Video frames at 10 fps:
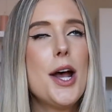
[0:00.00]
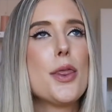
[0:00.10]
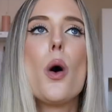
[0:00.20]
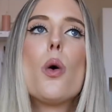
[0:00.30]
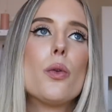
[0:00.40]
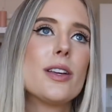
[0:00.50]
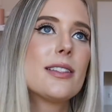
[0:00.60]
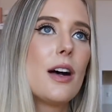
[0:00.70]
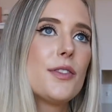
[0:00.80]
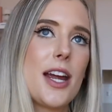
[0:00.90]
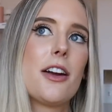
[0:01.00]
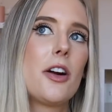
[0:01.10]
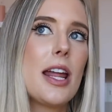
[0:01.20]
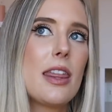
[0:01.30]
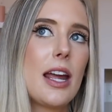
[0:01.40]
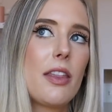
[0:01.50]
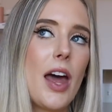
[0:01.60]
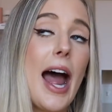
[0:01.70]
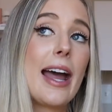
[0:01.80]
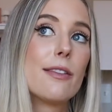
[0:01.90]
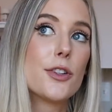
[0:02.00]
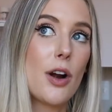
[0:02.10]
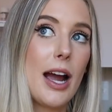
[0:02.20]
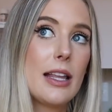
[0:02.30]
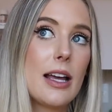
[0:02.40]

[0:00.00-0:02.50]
The only self-tanner I think that I have tried